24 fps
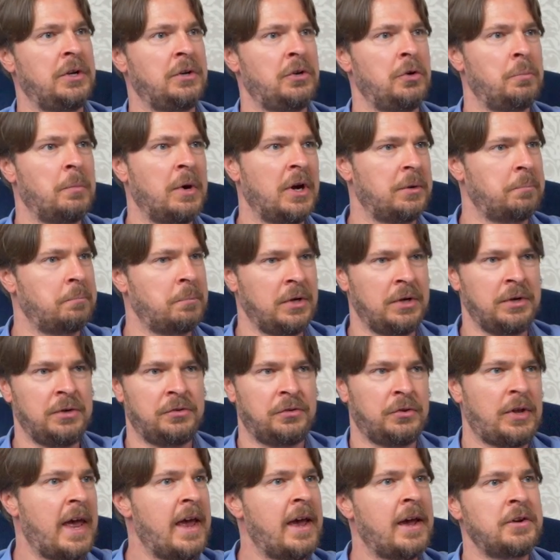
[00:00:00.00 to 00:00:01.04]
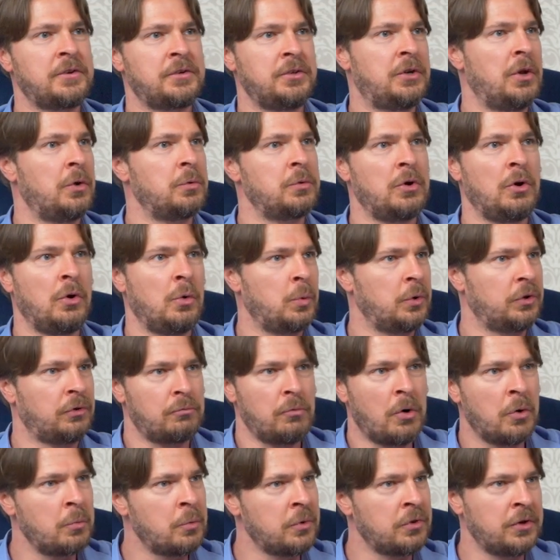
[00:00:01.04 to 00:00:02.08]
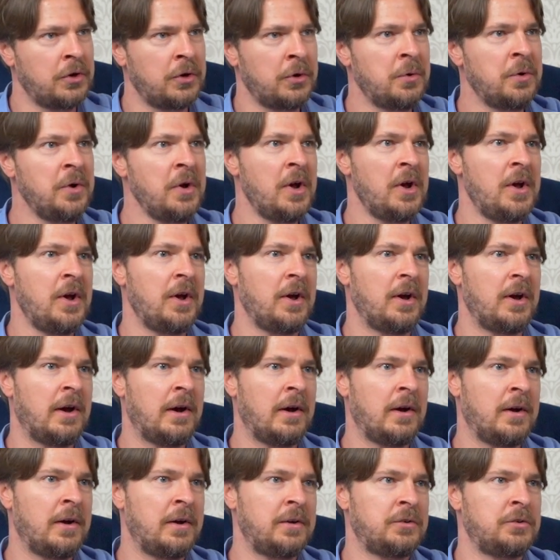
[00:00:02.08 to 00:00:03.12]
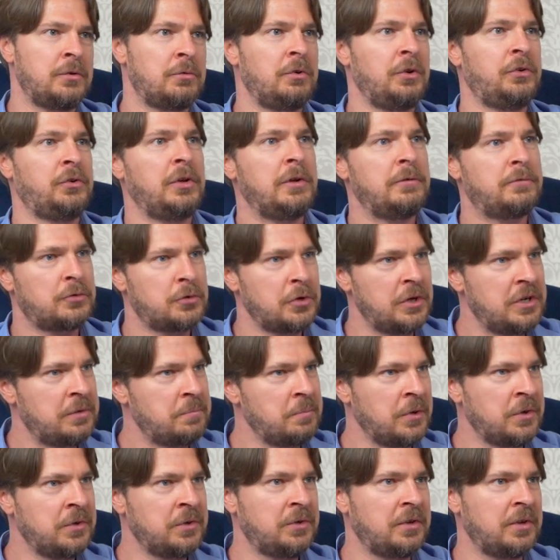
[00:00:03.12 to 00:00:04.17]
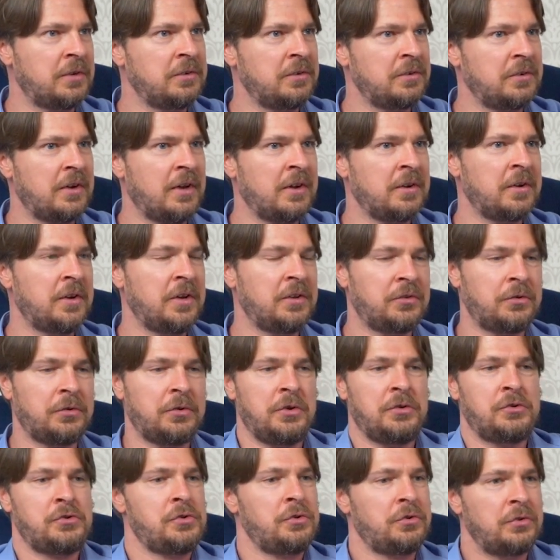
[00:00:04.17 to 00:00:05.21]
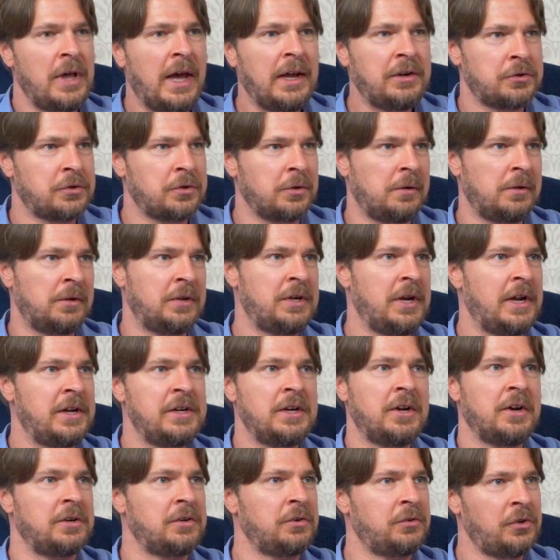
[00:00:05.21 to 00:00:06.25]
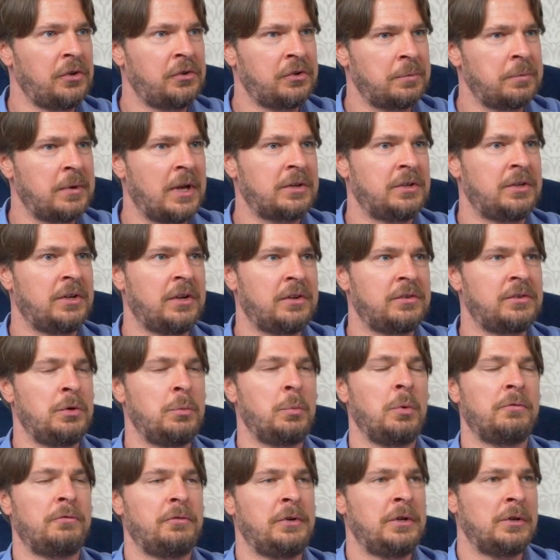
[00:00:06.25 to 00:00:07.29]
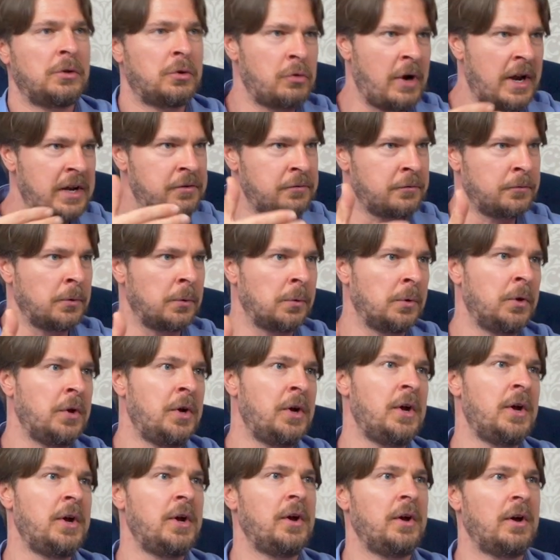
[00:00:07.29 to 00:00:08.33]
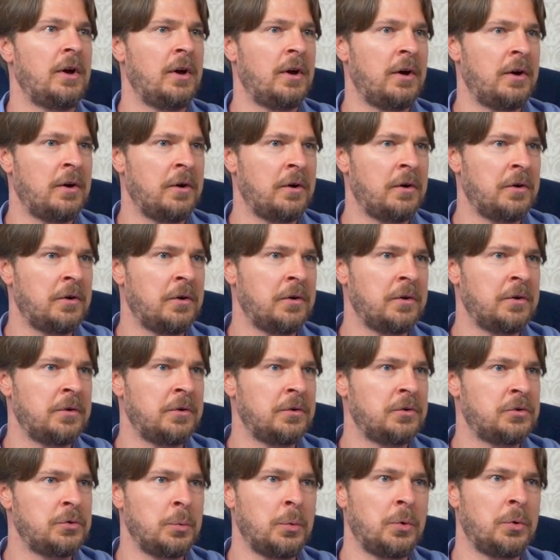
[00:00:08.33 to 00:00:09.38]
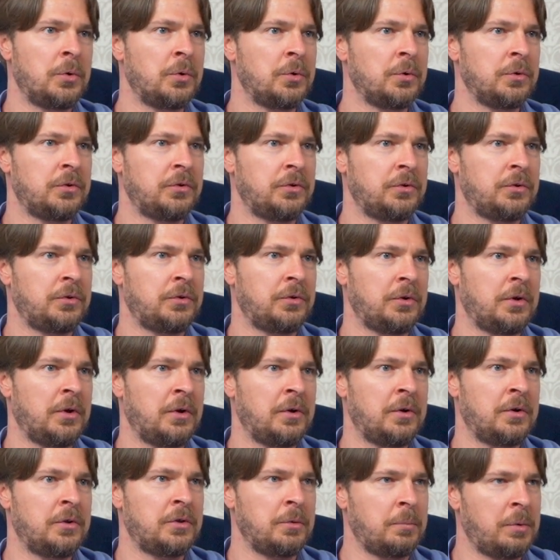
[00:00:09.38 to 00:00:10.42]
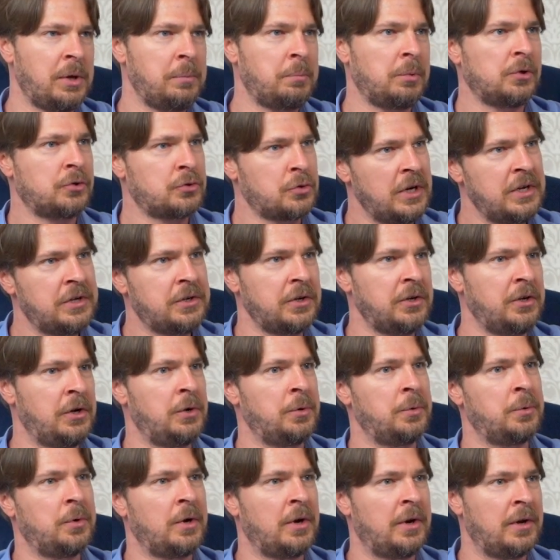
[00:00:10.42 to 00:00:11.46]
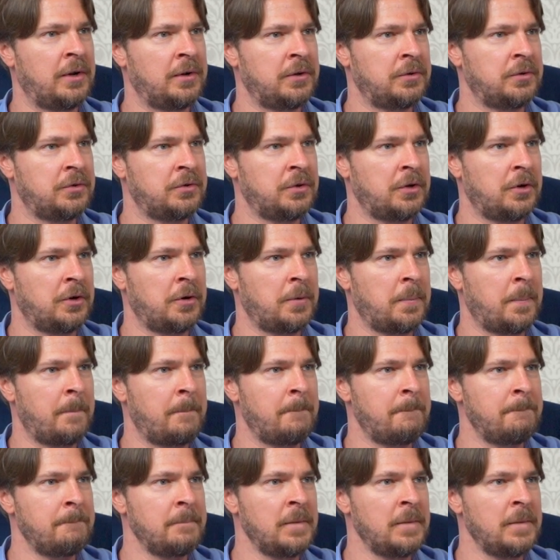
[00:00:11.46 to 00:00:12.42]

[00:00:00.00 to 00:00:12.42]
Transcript: You might be scared, you don't know what's wrong with you, and you receive treatment, and it's just natural in any kind of system that you will feel grateful towards the people treating you, and